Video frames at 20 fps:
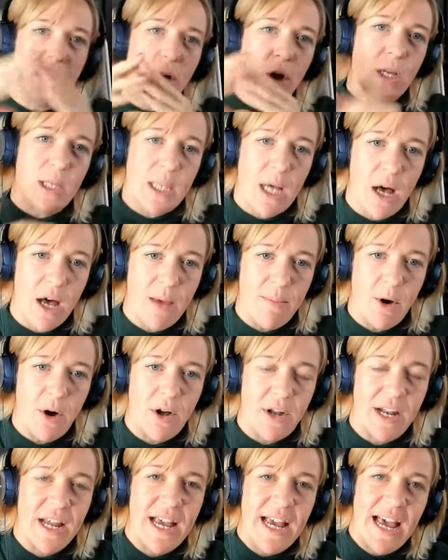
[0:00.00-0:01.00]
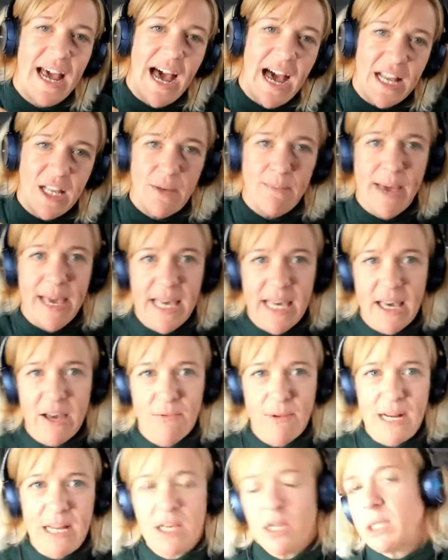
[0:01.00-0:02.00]
a lot of time on and you make
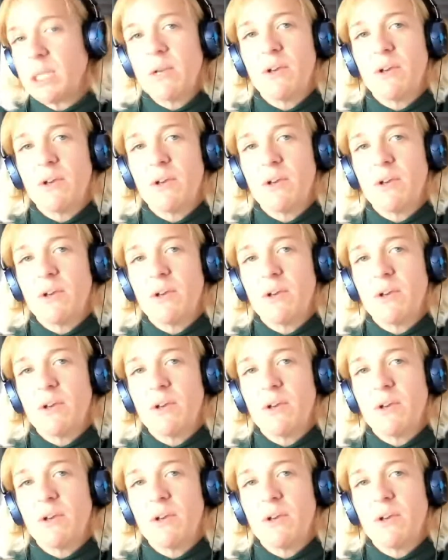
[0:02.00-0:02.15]
it really good.